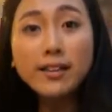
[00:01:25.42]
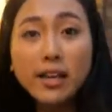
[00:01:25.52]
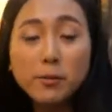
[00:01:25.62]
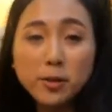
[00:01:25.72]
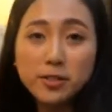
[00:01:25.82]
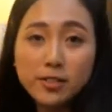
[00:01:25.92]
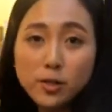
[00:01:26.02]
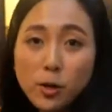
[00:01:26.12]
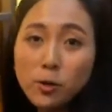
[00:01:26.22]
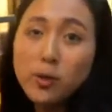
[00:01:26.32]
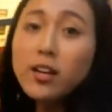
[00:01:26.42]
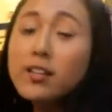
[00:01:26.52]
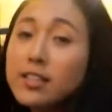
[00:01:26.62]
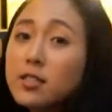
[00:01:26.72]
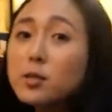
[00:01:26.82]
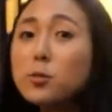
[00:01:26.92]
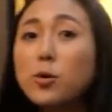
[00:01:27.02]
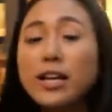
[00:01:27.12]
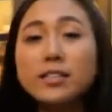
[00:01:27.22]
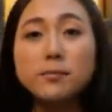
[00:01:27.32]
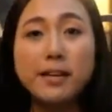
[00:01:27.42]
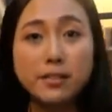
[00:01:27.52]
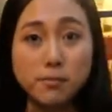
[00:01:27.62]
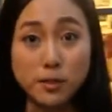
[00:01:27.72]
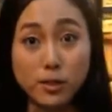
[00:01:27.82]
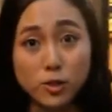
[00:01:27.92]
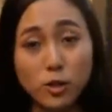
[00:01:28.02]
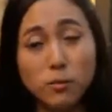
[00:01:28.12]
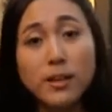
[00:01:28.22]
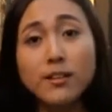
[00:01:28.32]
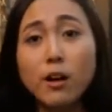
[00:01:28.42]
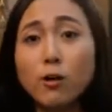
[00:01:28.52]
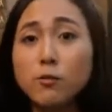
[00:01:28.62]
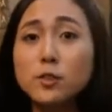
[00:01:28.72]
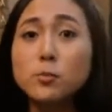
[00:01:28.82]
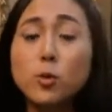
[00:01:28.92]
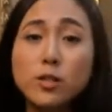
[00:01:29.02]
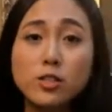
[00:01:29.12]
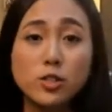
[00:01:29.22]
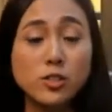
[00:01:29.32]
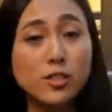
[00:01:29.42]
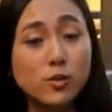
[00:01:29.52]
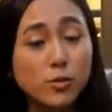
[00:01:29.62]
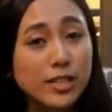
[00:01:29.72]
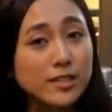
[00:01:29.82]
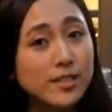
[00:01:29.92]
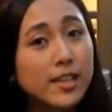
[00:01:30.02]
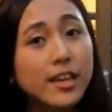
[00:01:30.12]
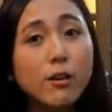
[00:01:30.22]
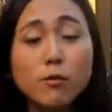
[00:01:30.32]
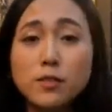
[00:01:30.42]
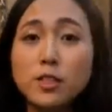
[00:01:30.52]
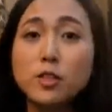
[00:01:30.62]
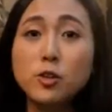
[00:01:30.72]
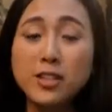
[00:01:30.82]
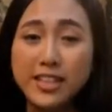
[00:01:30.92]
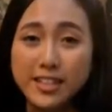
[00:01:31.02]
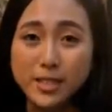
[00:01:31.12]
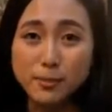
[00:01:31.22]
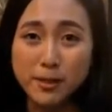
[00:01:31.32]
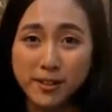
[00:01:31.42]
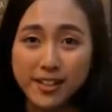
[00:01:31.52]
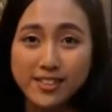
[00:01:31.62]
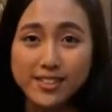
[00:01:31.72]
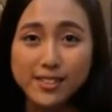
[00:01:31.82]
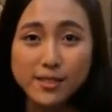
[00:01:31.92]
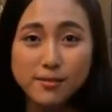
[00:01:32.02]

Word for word: neighbourhood in Seoul, there's a small independent bookshop that offers more than just good reads. It offers a unique experience.